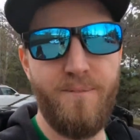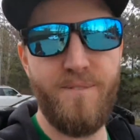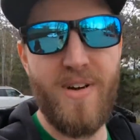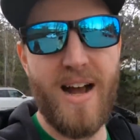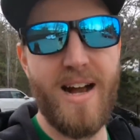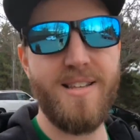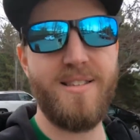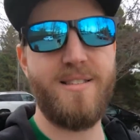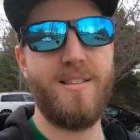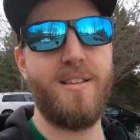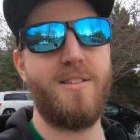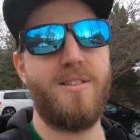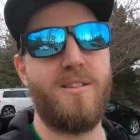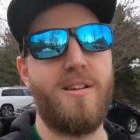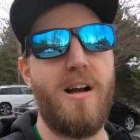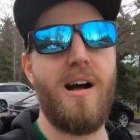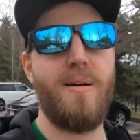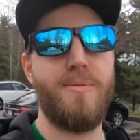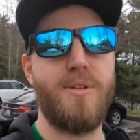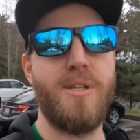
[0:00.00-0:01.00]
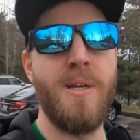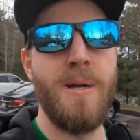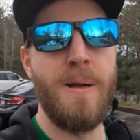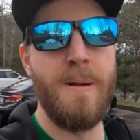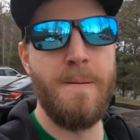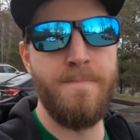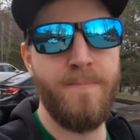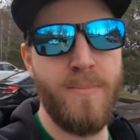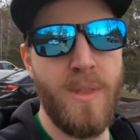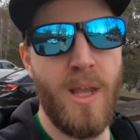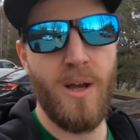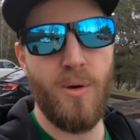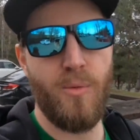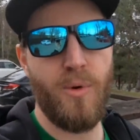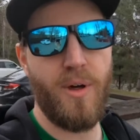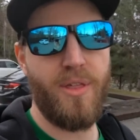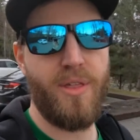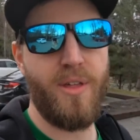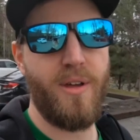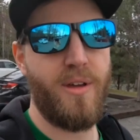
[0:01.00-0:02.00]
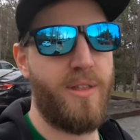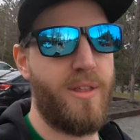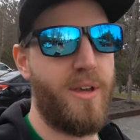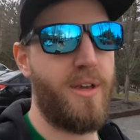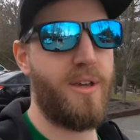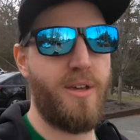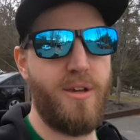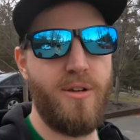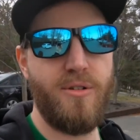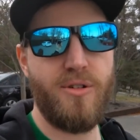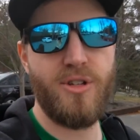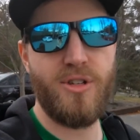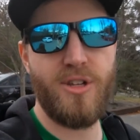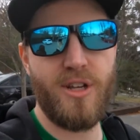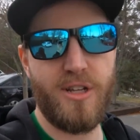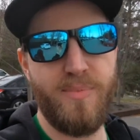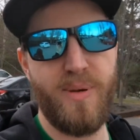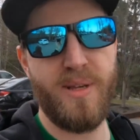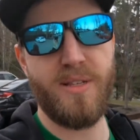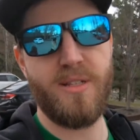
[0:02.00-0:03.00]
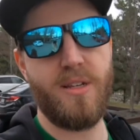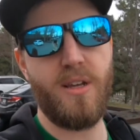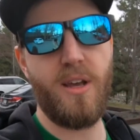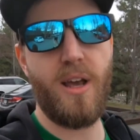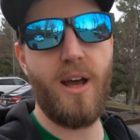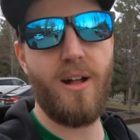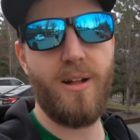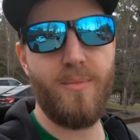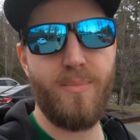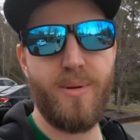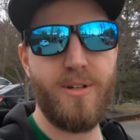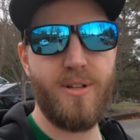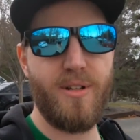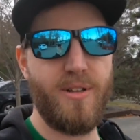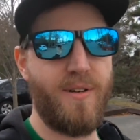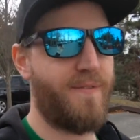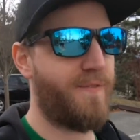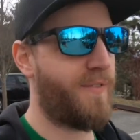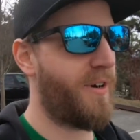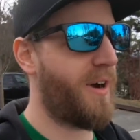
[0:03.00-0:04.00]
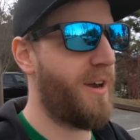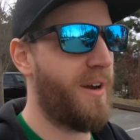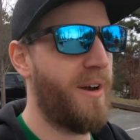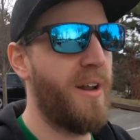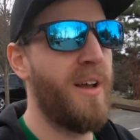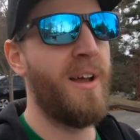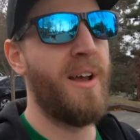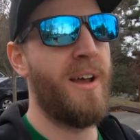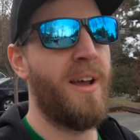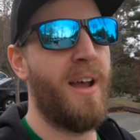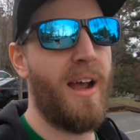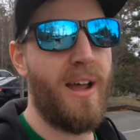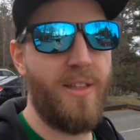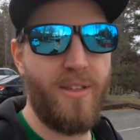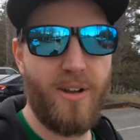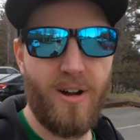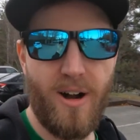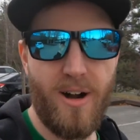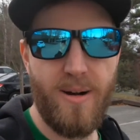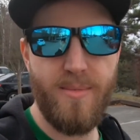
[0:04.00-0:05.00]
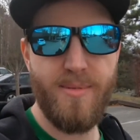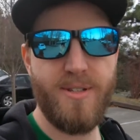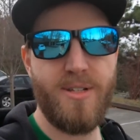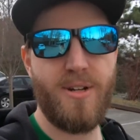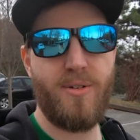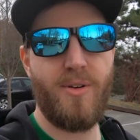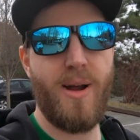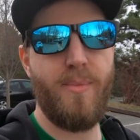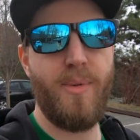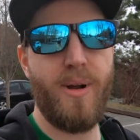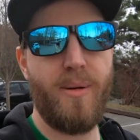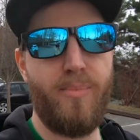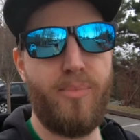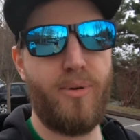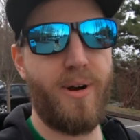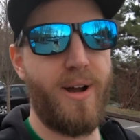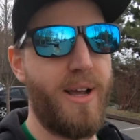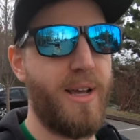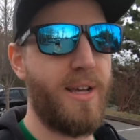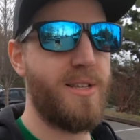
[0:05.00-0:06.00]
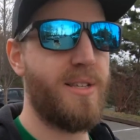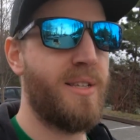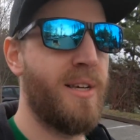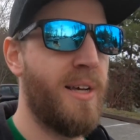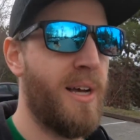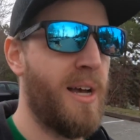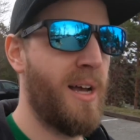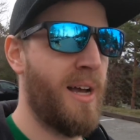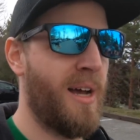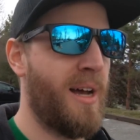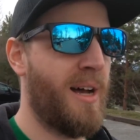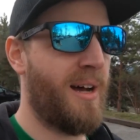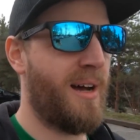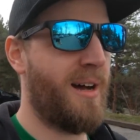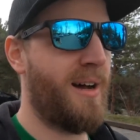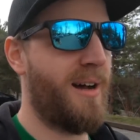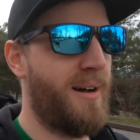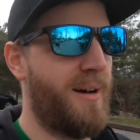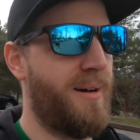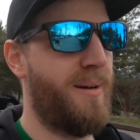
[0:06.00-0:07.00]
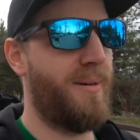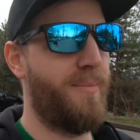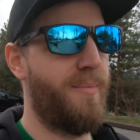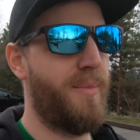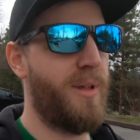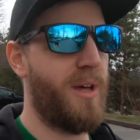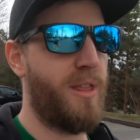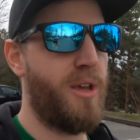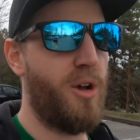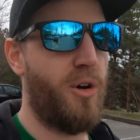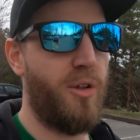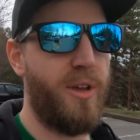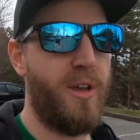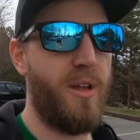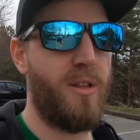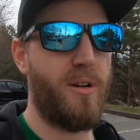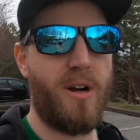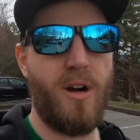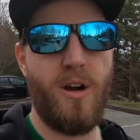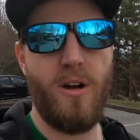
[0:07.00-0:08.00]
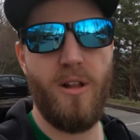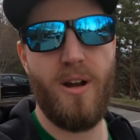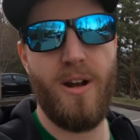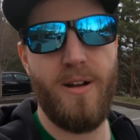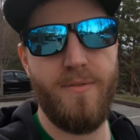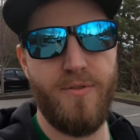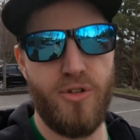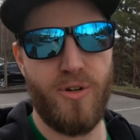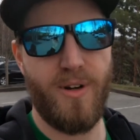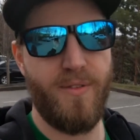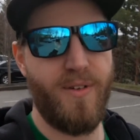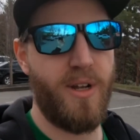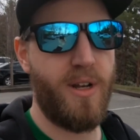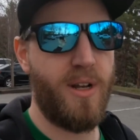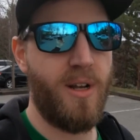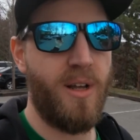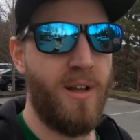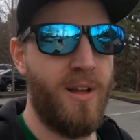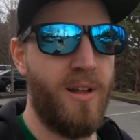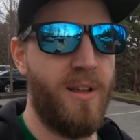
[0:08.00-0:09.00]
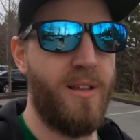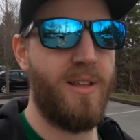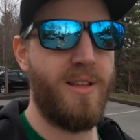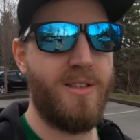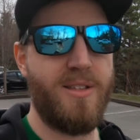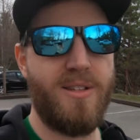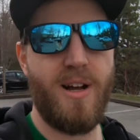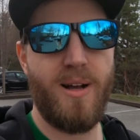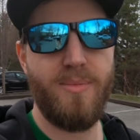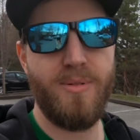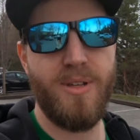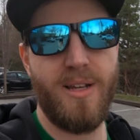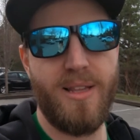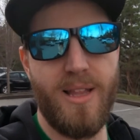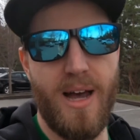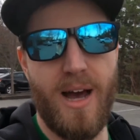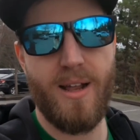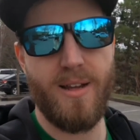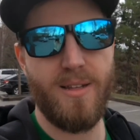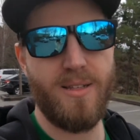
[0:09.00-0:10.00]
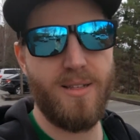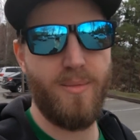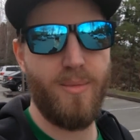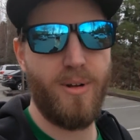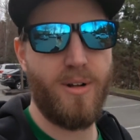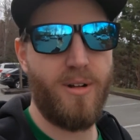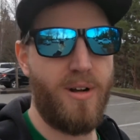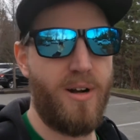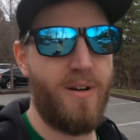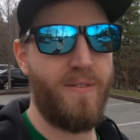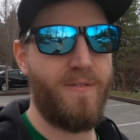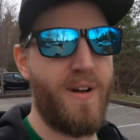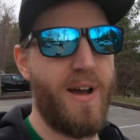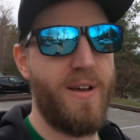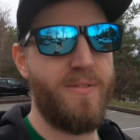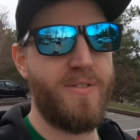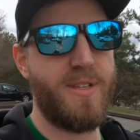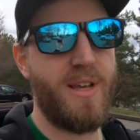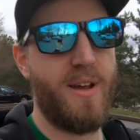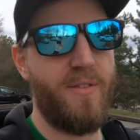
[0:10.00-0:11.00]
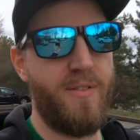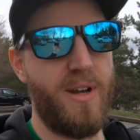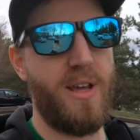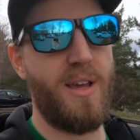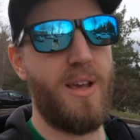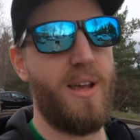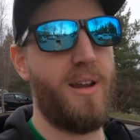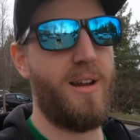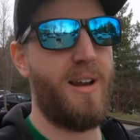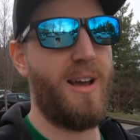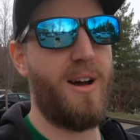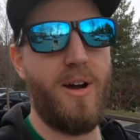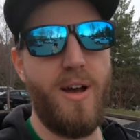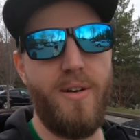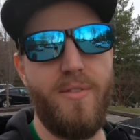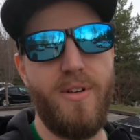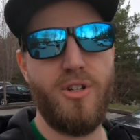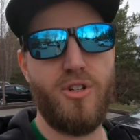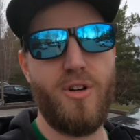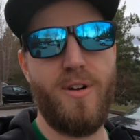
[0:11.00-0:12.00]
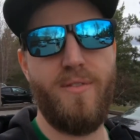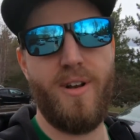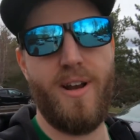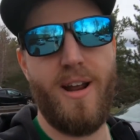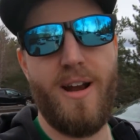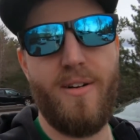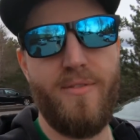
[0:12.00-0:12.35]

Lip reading: fast this stops with the huge 6-piston calipers on the front and the carbon ceramic brakes. The only other car that I've driven that stops like that is the McLaren 570. Now, I haven't driven